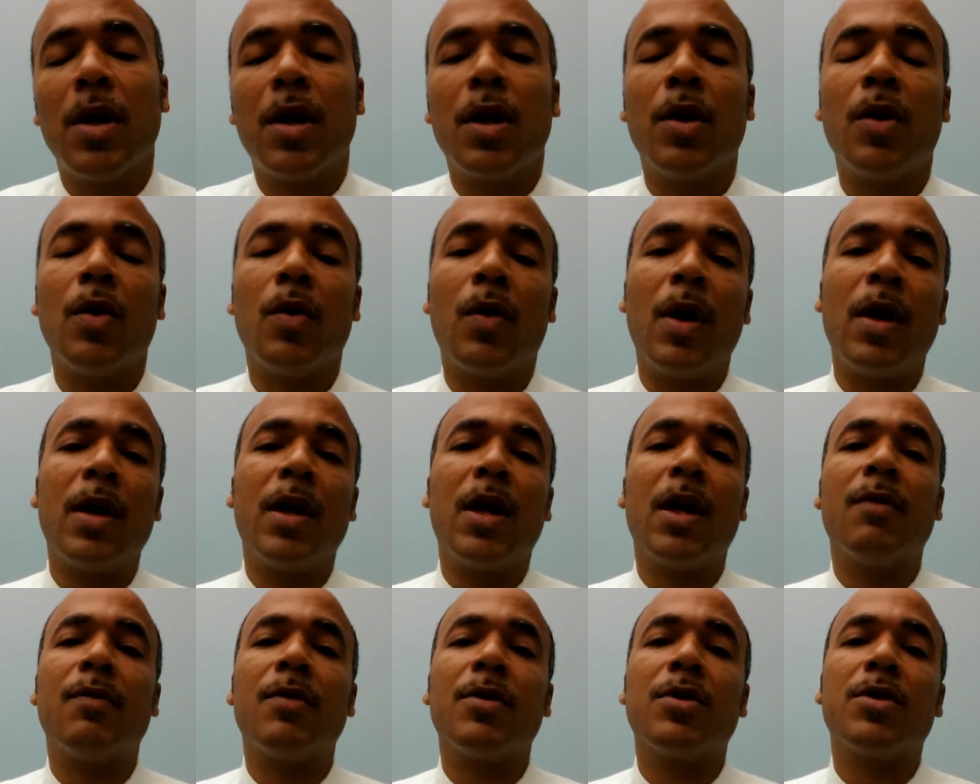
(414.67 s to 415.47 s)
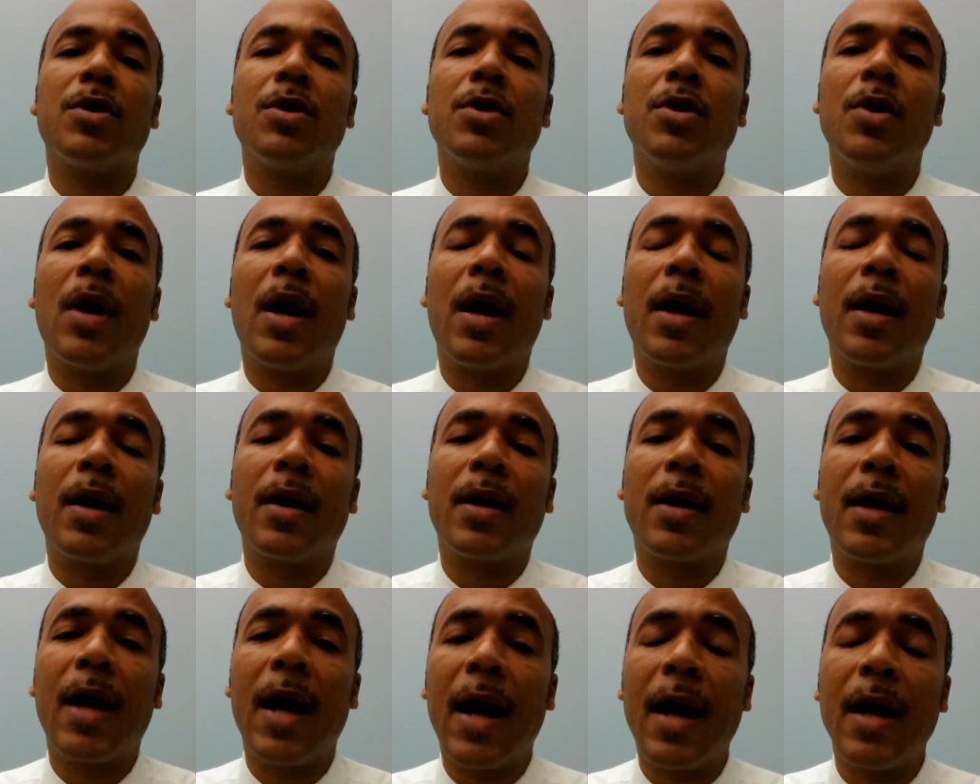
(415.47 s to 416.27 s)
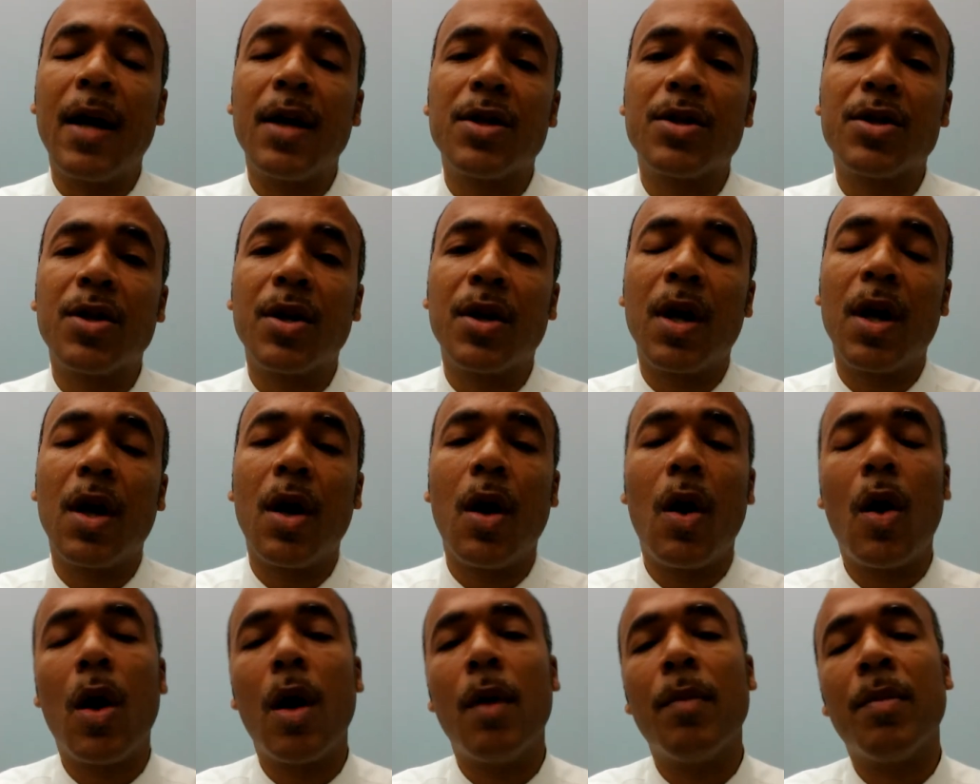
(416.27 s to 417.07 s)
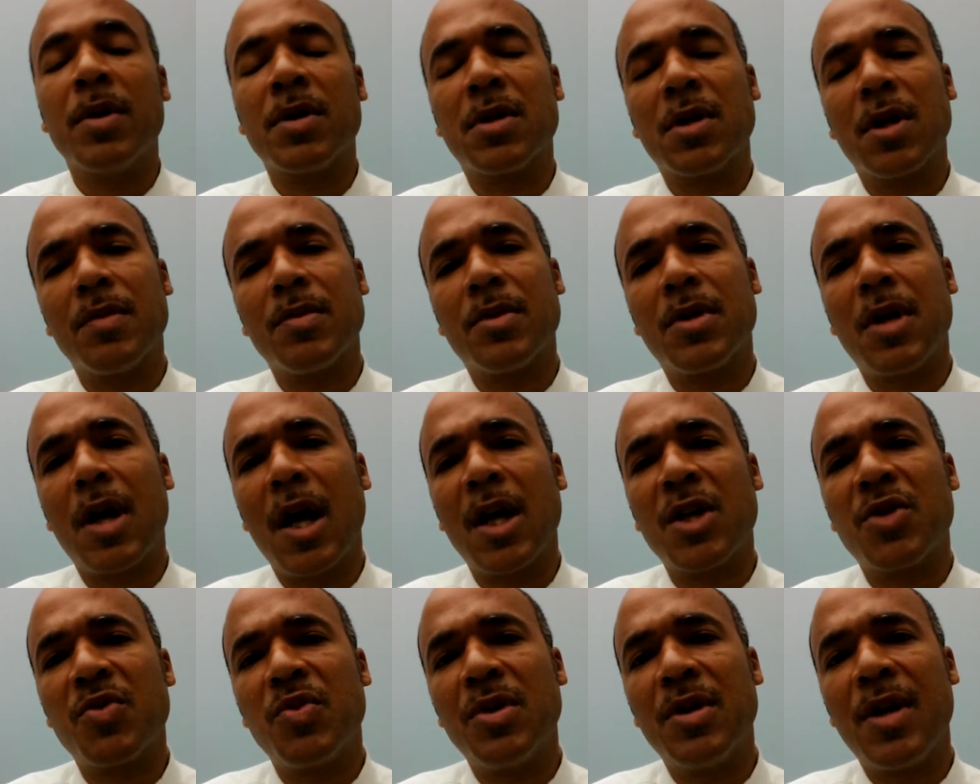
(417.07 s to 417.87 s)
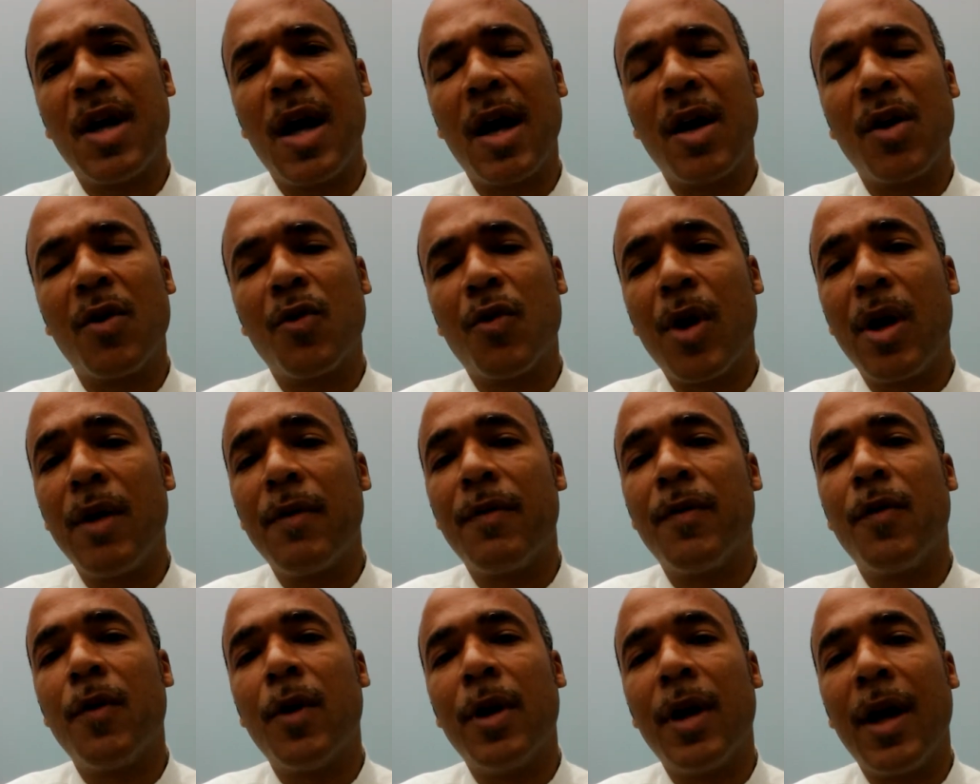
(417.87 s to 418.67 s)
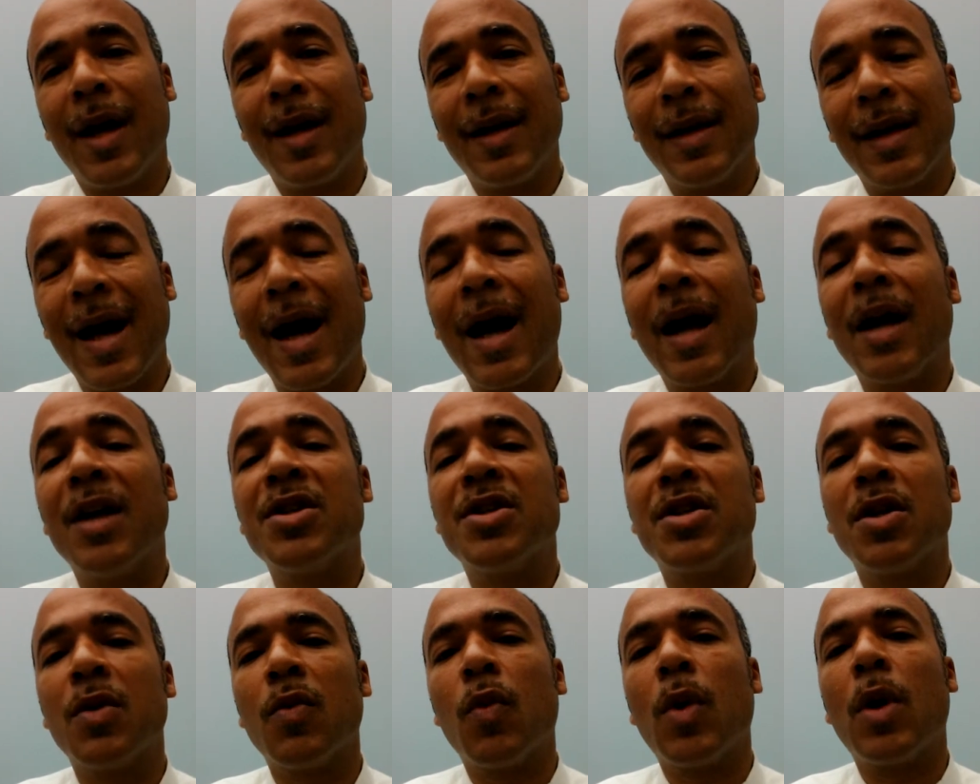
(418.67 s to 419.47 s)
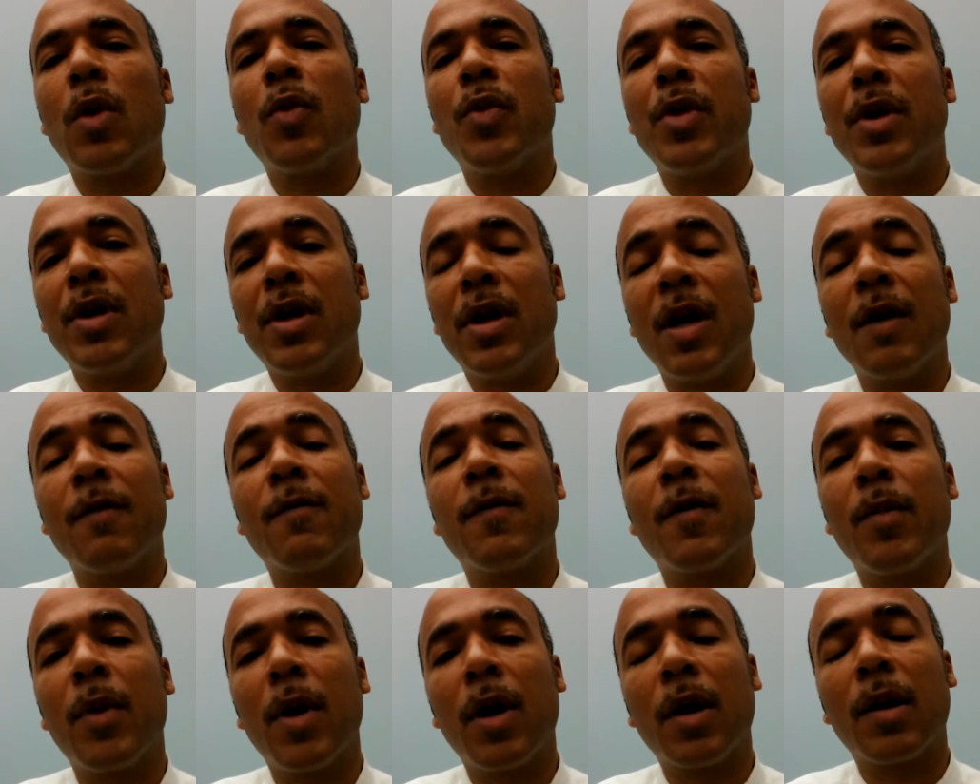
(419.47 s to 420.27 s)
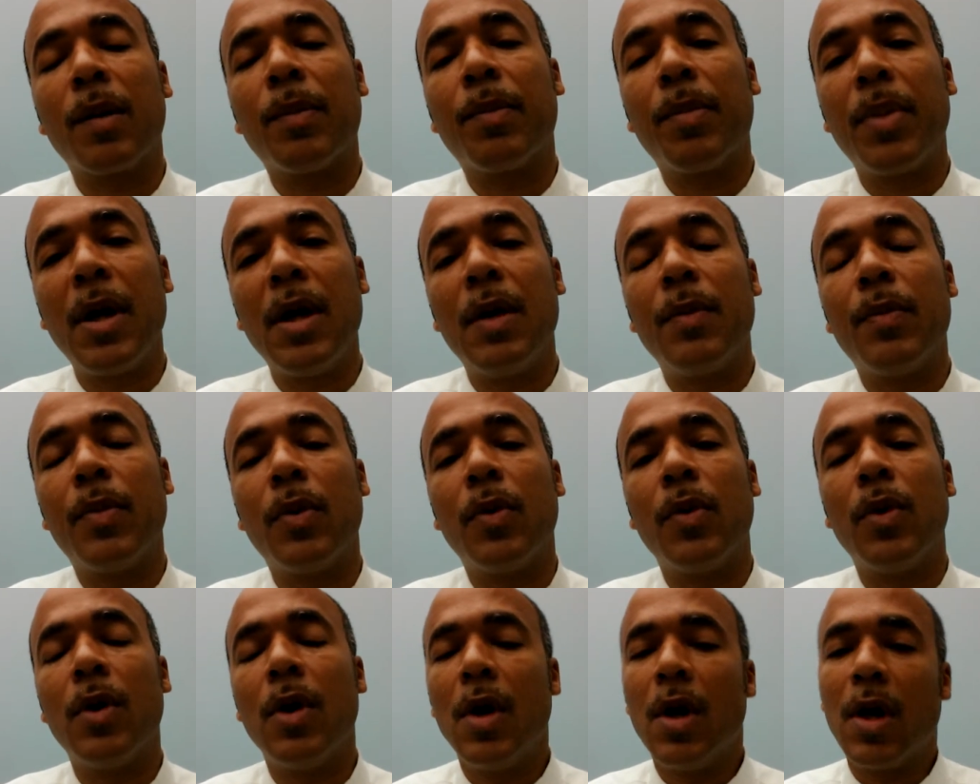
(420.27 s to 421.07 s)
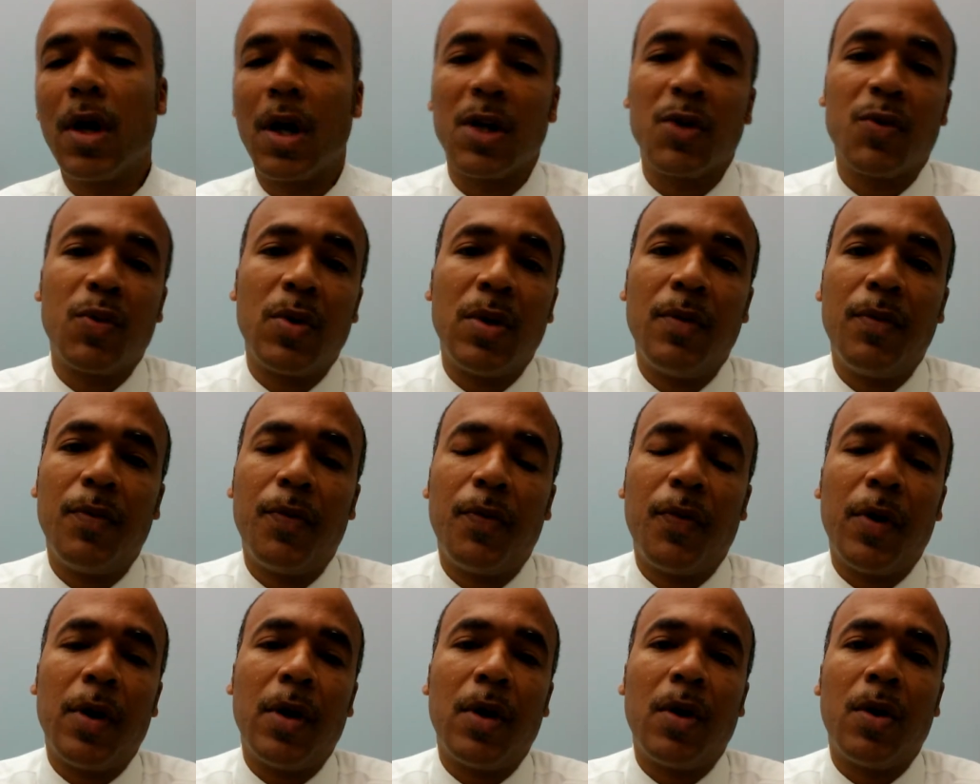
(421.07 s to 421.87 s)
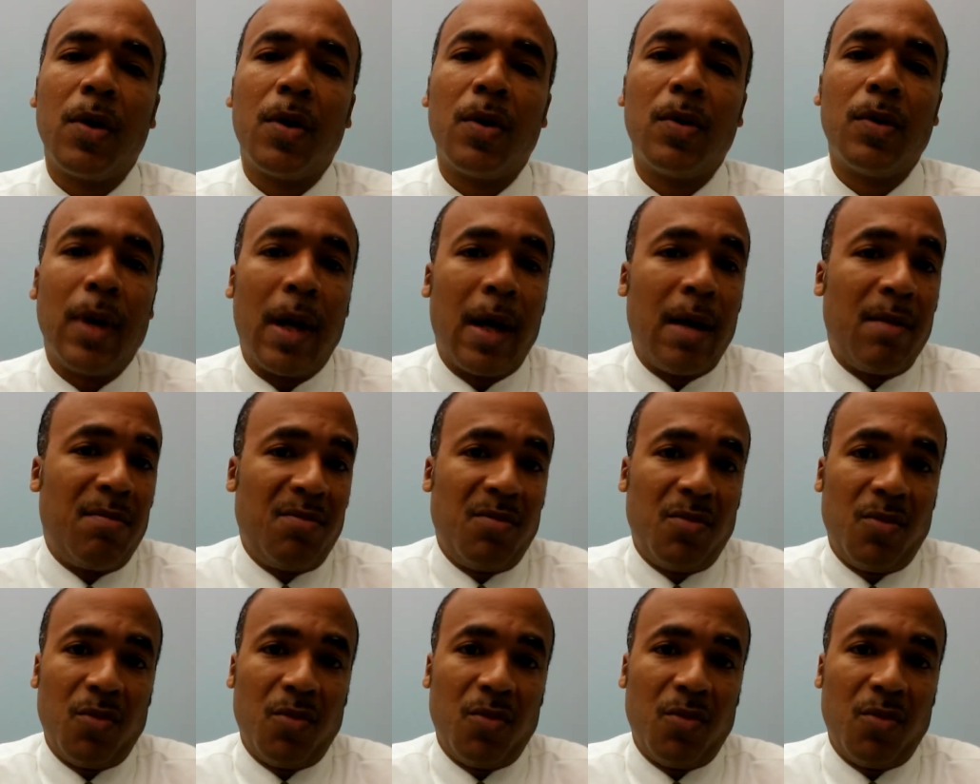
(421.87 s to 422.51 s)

They give it to you out of the kindness of their heart, but sometimes we're not grateful and acknowledging what we get from other people, because we feel that